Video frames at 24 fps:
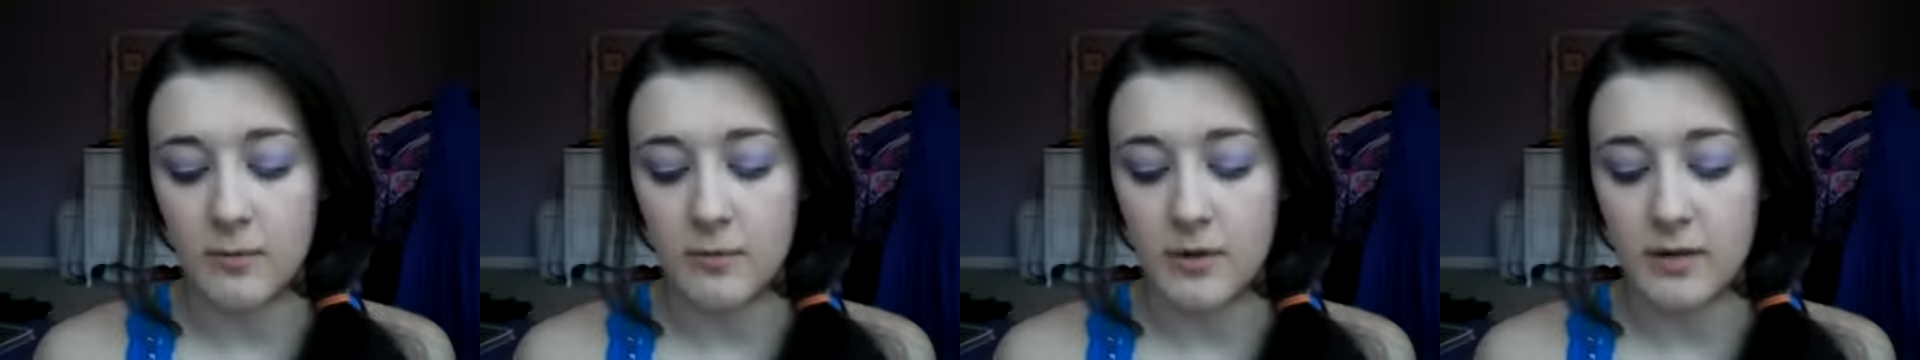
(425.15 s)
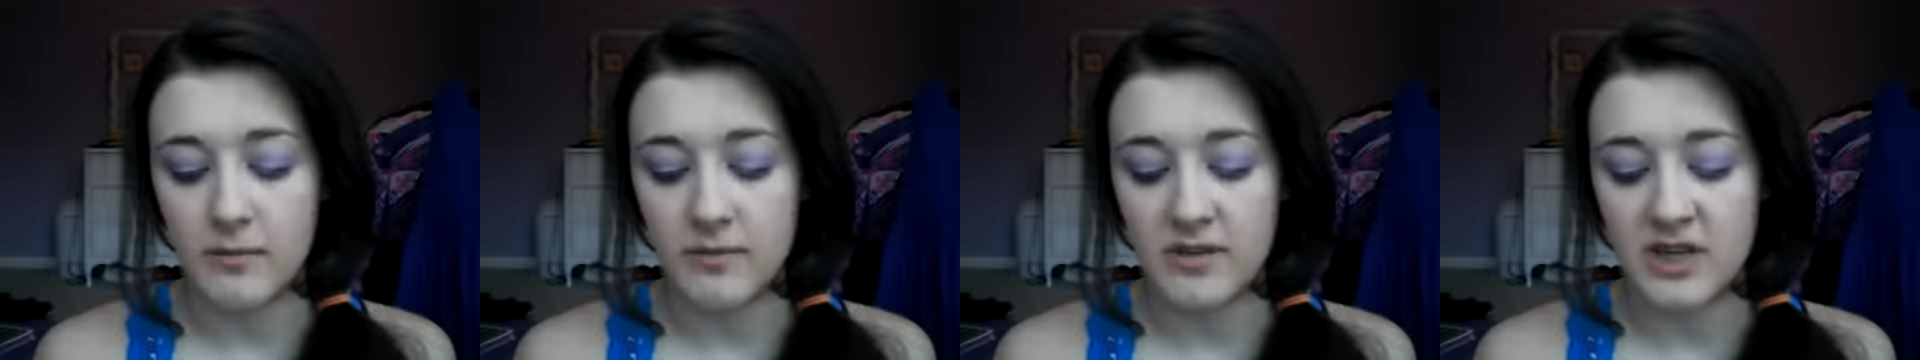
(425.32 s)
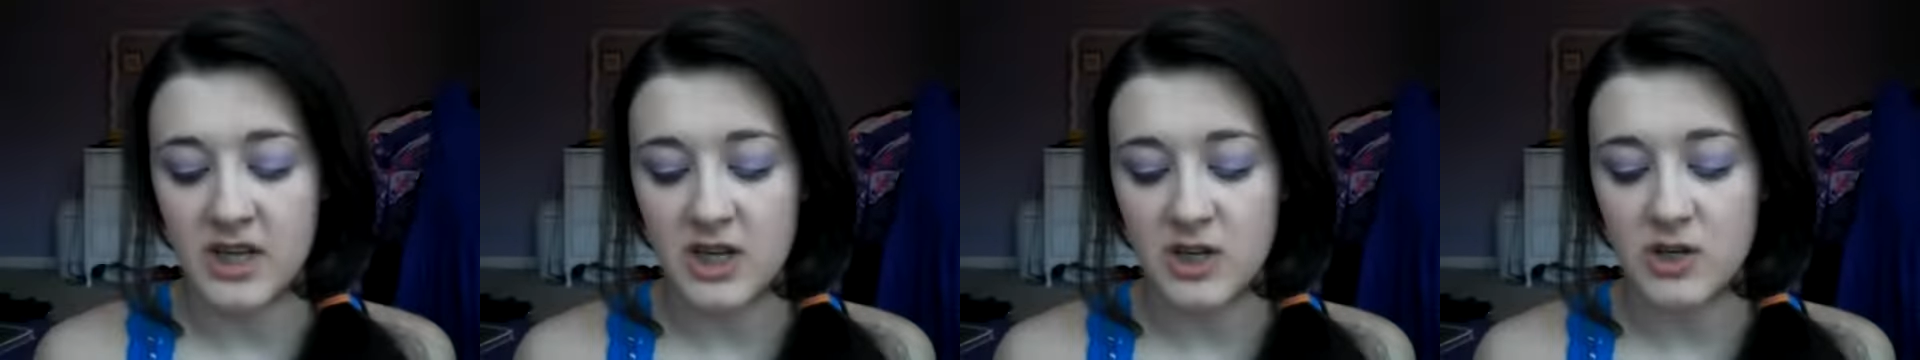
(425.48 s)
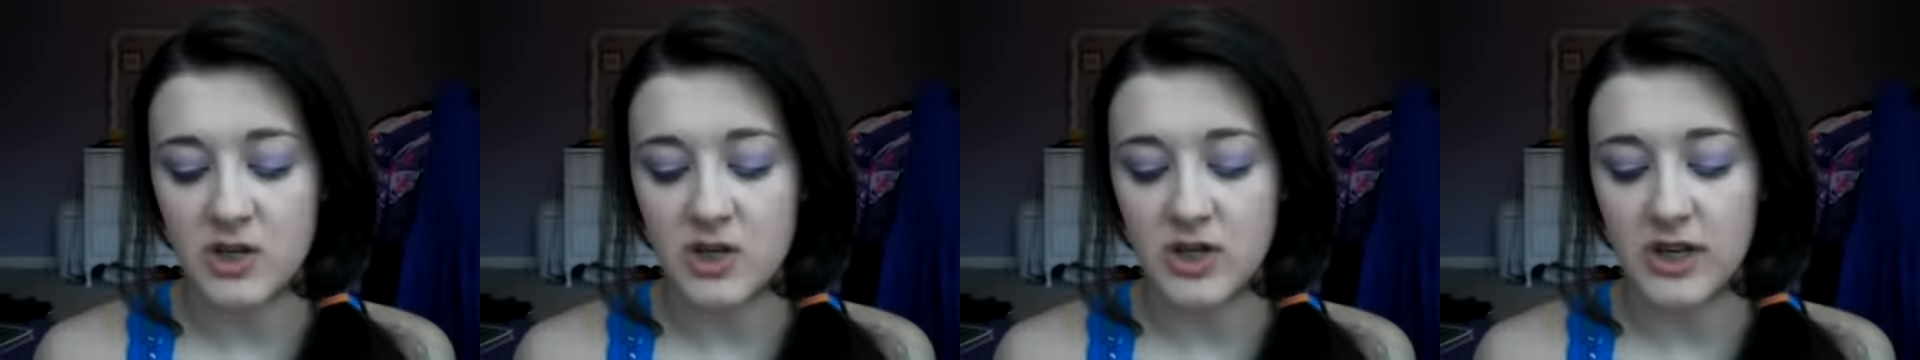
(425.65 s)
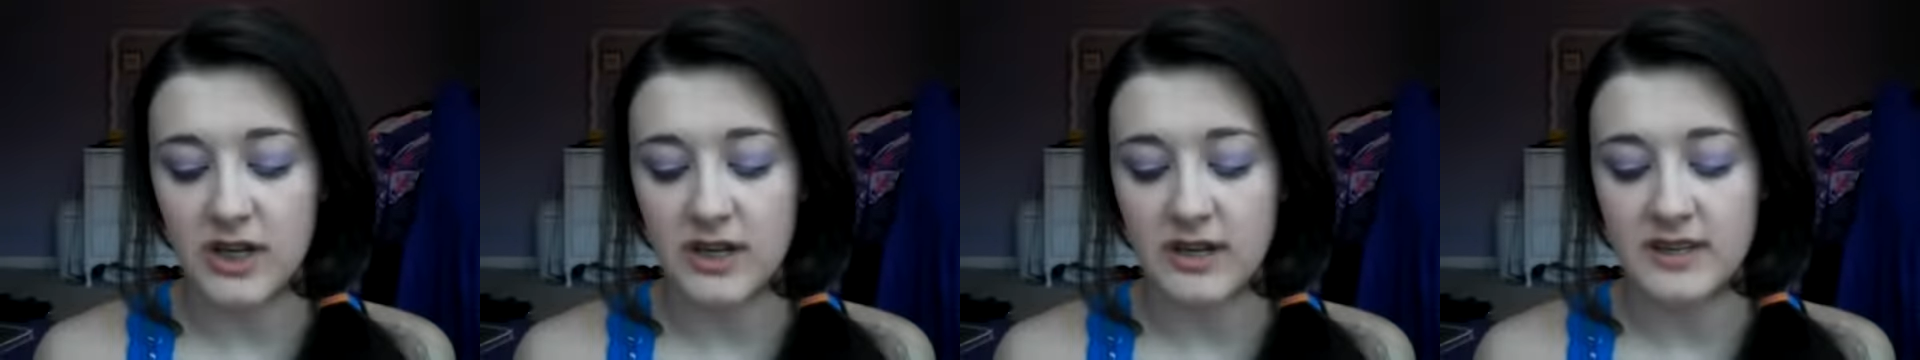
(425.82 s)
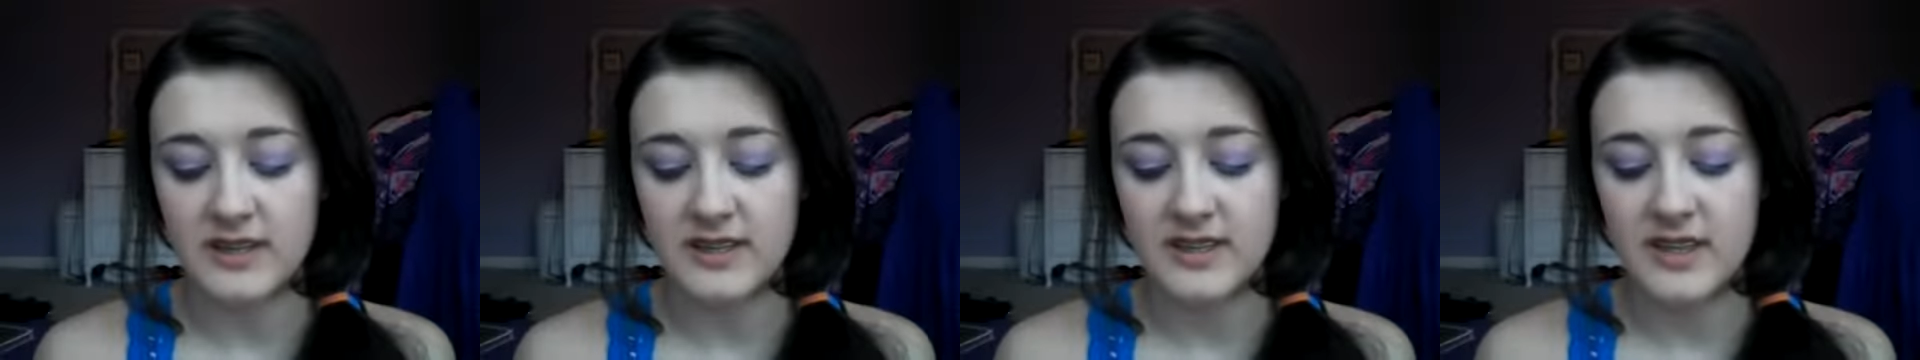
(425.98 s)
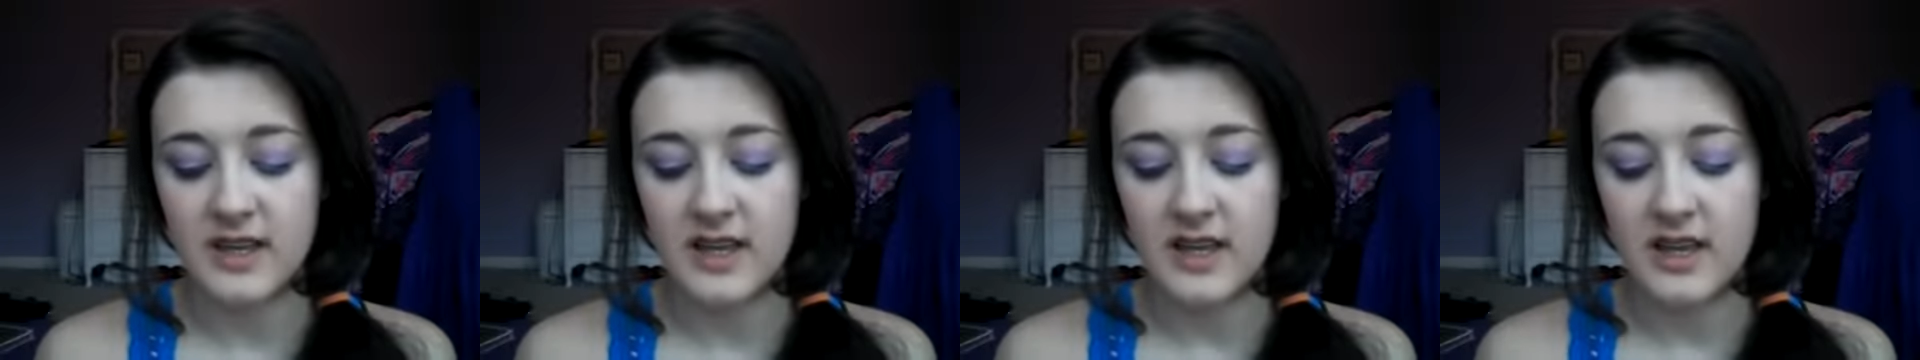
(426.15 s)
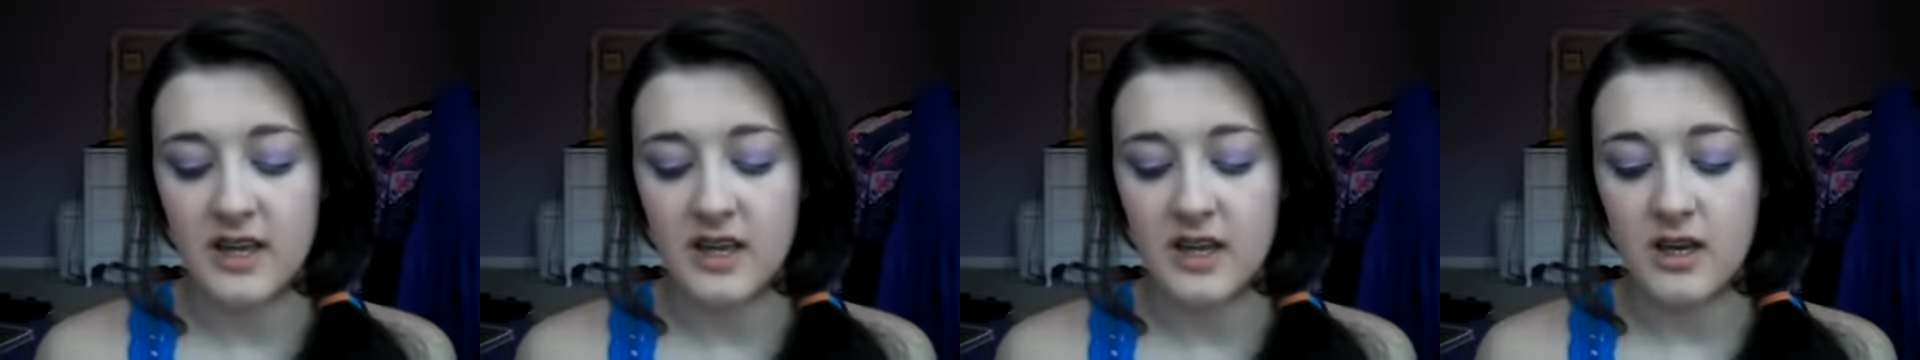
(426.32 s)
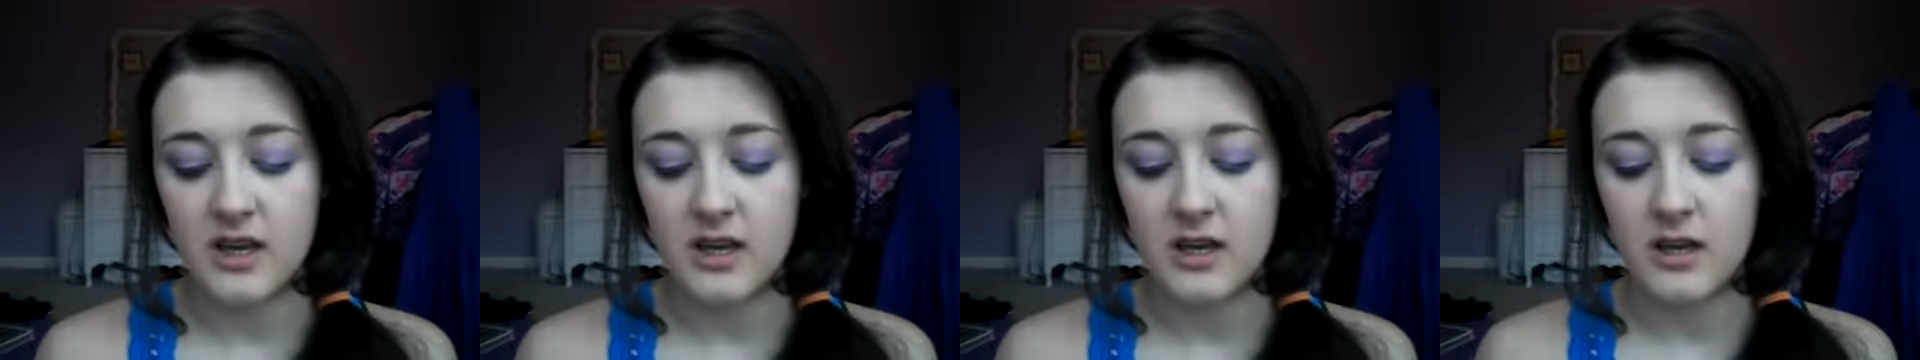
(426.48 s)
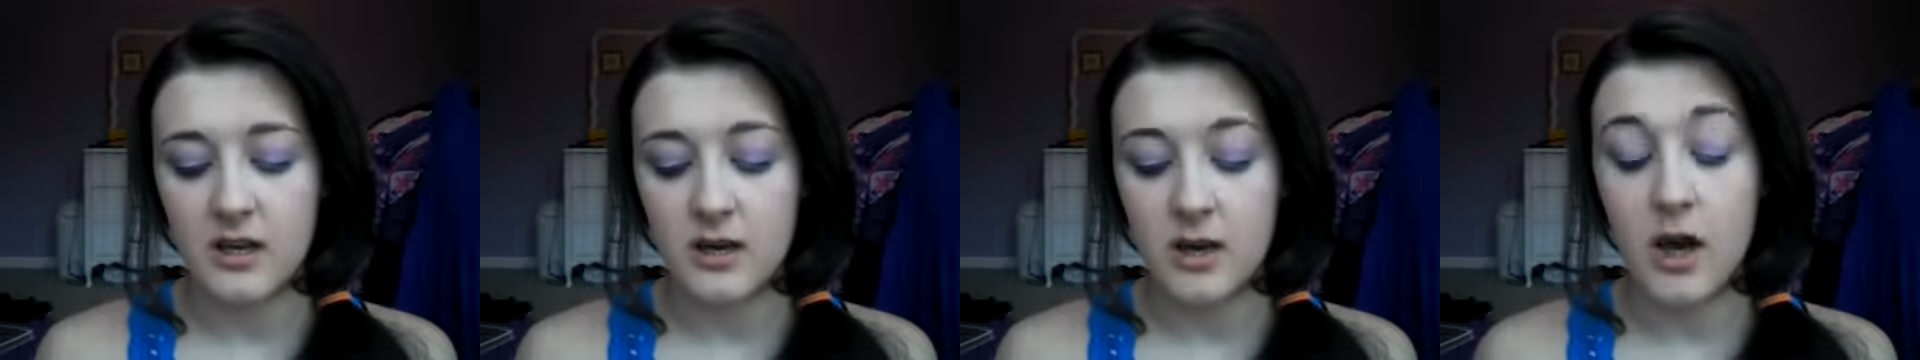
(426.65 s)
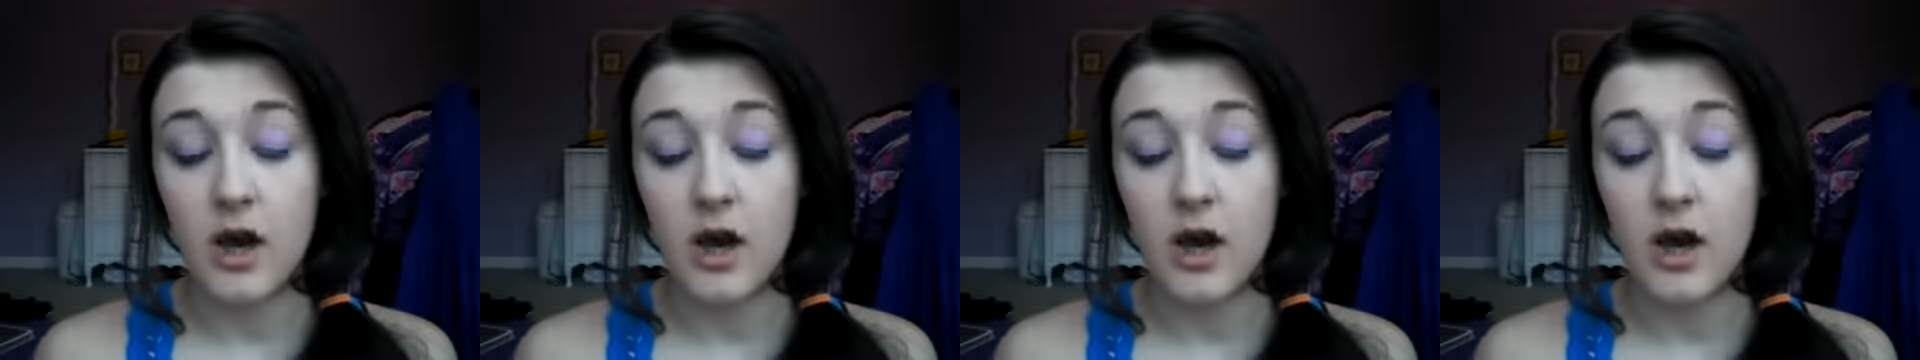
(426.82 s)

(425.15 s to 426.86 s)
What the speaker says: pigmentation and it's